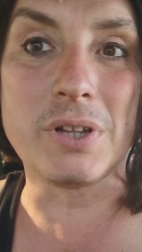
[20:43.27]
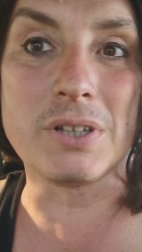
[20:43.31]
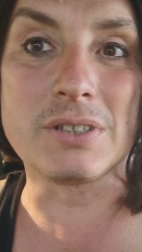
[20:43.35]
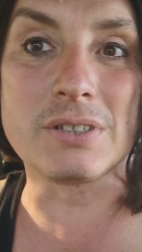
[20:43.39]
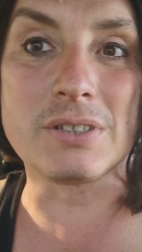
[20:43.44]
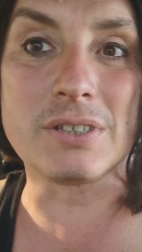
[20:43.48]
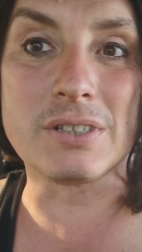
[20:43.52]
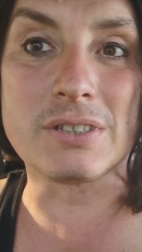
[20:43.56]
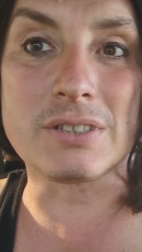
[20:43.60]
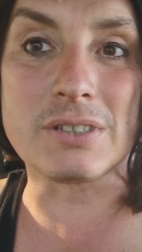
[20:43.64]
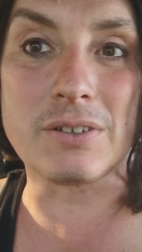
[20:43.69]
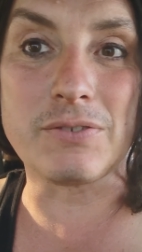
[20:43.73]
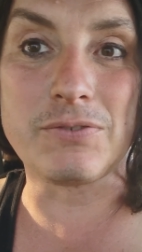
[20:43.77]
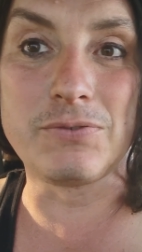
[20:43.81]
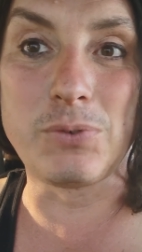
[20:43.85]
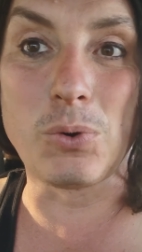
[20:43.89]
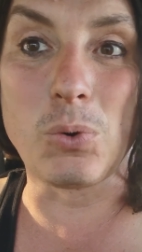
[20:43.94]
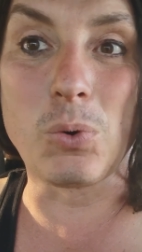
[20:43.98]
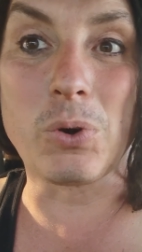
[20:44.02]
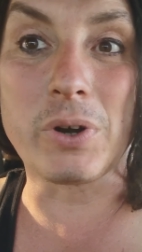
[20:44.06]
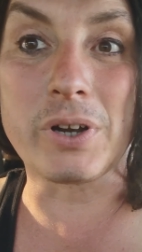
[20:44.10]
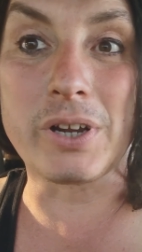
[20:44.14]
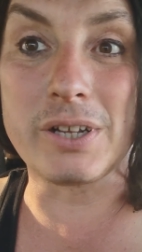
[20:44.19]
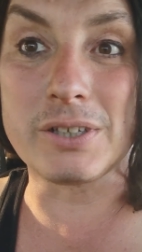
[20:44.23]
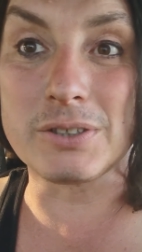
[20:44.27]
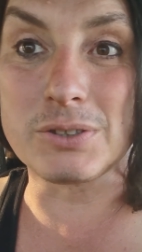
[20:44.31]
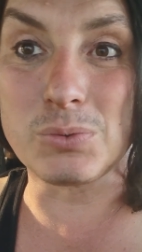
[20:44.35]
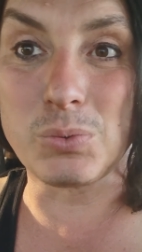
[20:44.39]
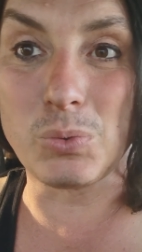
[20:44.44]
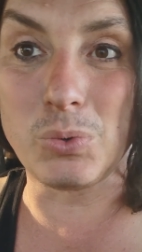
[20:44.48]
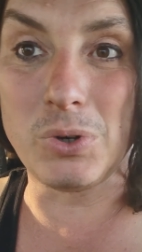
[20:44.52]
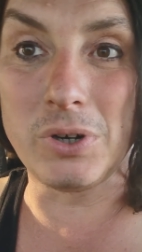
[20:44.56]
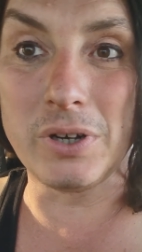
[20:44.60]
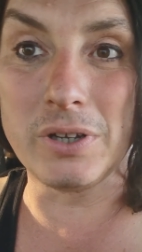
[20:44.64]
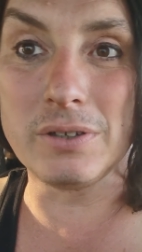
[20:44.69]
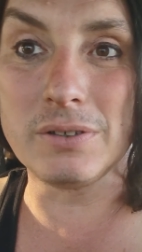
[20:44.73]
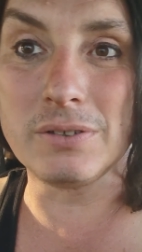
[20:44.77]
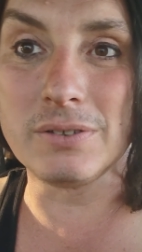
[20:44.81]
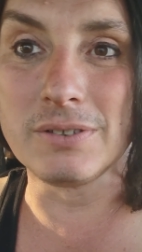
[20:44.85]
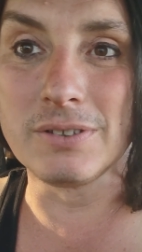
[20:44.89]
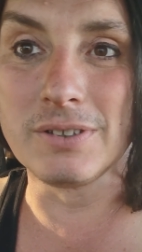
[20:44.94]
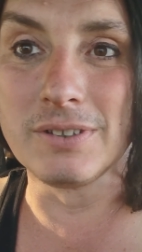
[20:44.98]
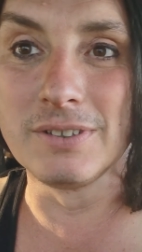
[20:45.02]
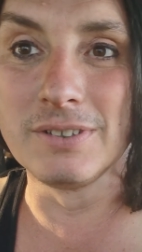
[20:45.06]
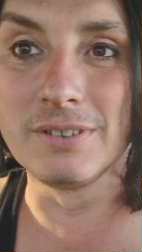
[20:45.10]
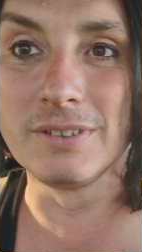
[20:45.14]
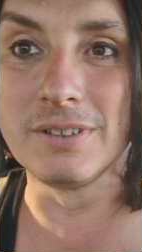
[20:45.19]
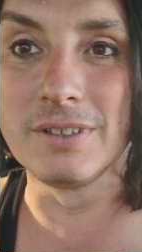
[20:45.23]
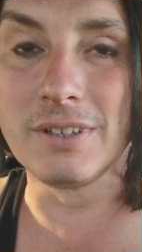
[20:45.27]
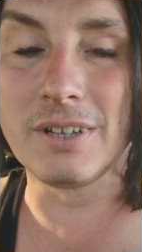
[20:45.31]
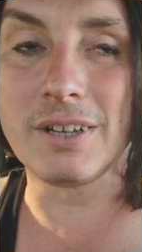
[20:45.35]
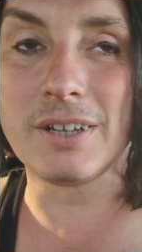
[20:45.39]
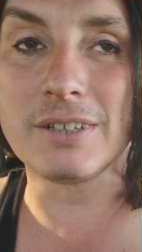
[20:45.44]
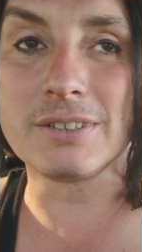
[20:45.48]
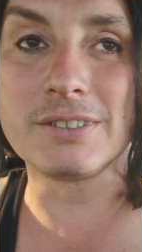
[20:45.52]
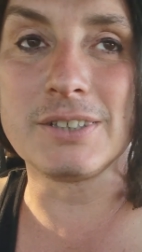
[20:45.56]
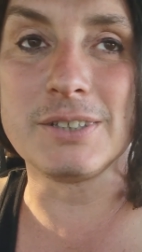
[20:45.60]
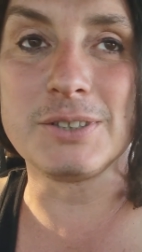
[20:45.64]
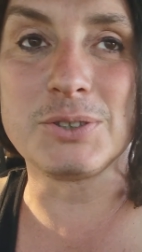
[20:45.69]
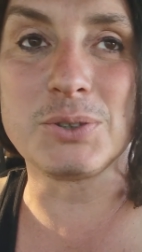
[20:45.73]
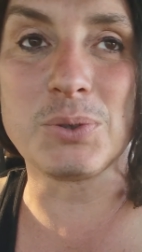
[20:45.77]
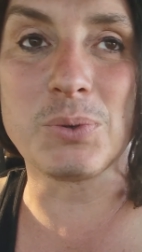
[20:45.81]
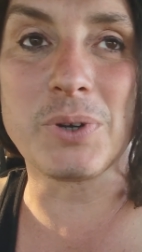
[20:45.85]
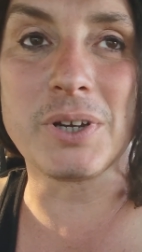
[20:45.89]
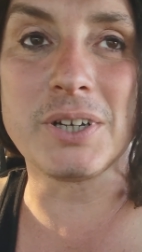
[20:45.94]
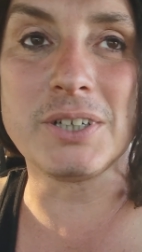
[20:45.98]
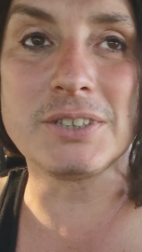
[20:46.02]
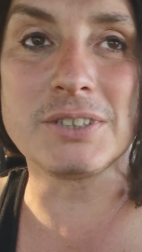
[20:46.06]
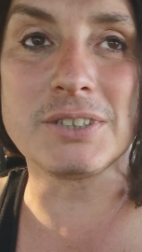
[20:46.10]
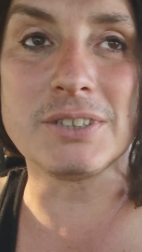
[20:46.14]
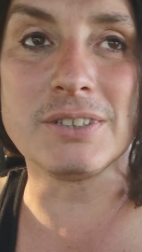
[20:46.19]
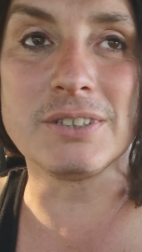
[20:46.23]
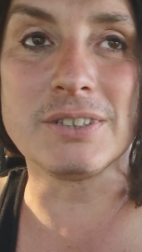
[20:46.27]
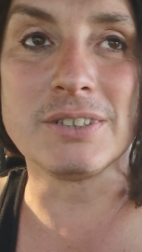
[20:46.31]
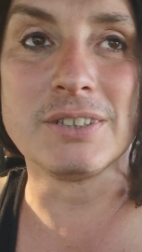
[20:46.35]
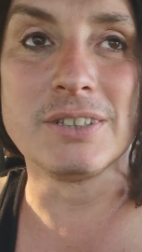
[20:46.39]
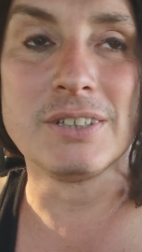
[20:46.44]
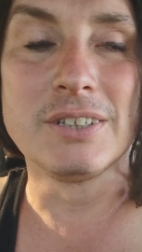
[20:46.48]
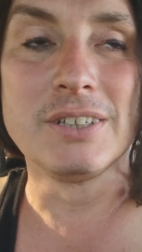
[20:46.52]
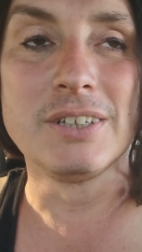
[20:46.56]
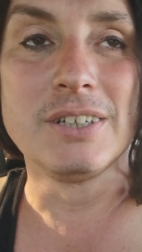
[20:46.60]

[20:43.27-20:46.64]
it's it's a four against one uh, situation.